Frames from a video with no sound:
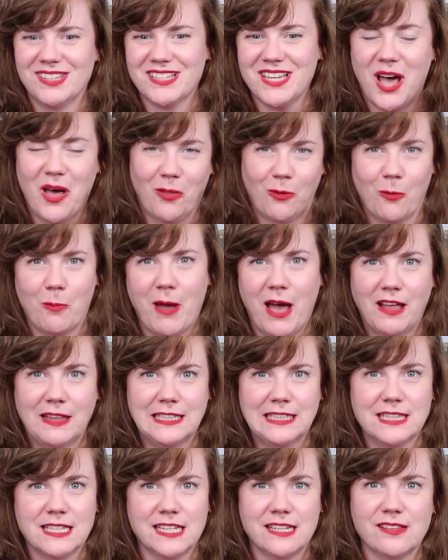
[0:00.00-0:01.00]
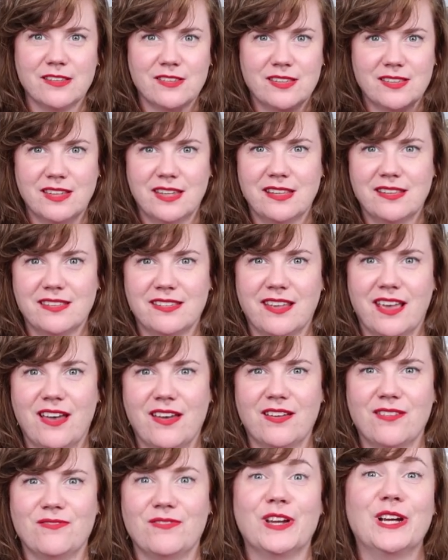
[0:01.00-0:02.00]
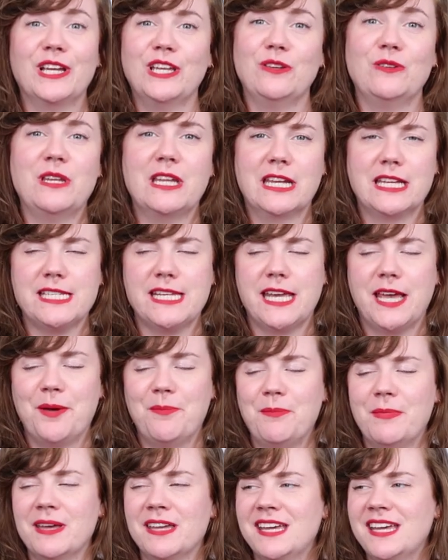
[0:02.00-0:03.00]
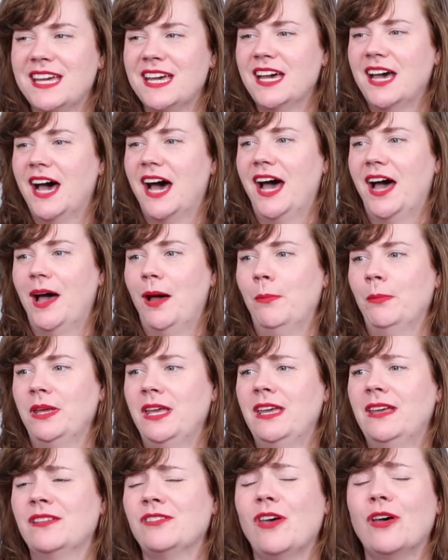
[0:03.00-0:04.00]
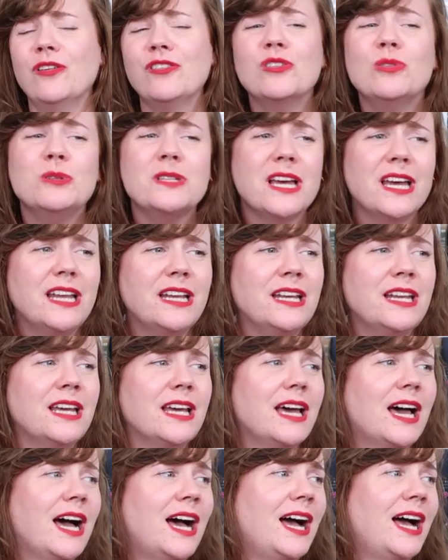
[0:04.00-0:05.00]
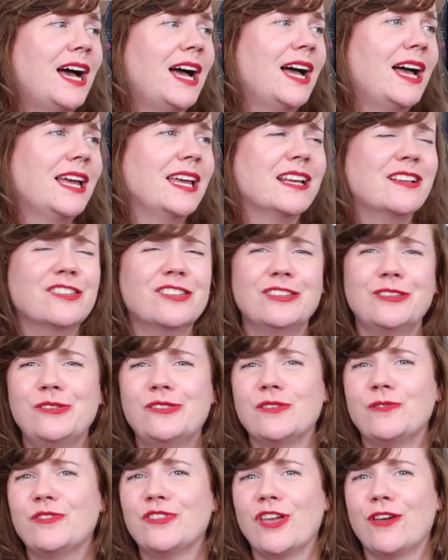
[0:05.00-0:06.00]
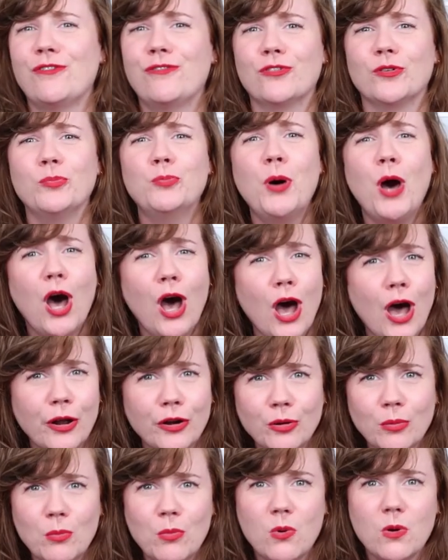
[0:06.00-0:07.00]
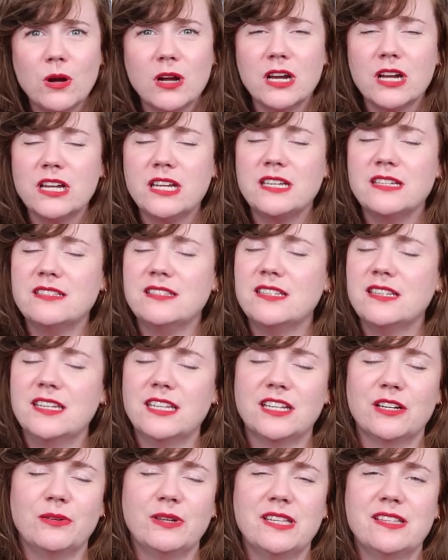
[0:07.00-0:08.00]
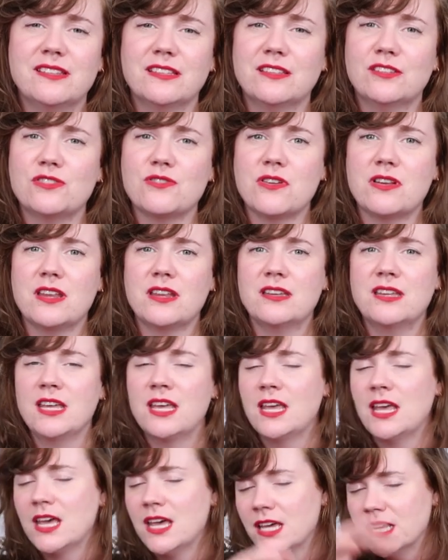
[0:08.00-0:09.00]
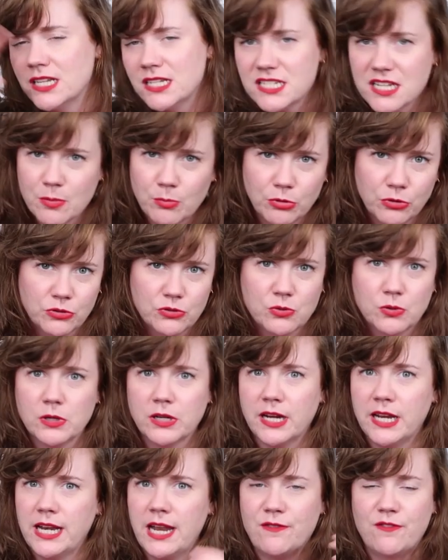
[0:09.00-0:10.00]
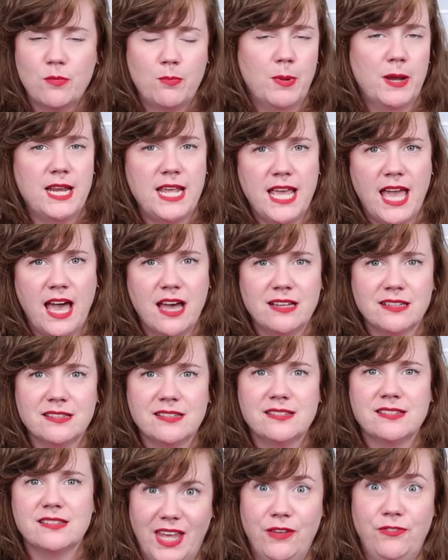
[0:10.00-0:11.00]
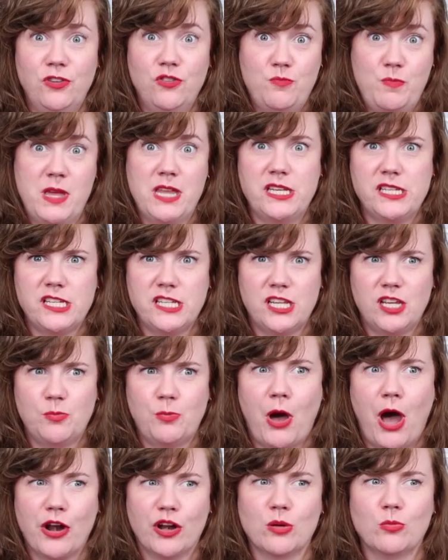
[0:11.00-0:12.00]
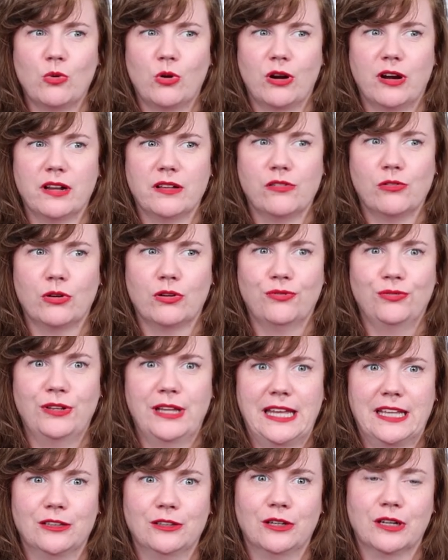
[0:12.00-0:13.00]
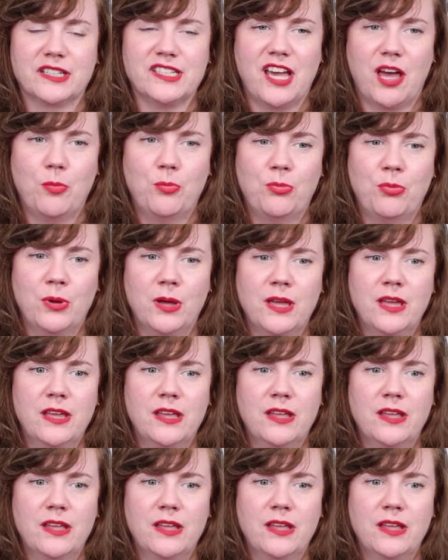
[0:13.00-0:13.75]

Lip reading: color palette that is very unique to him. He has also done exclusive stuff for Pottermore. He's illustrated Dumbledore and everybody else. If you've been to Pottermore and sort of like looked up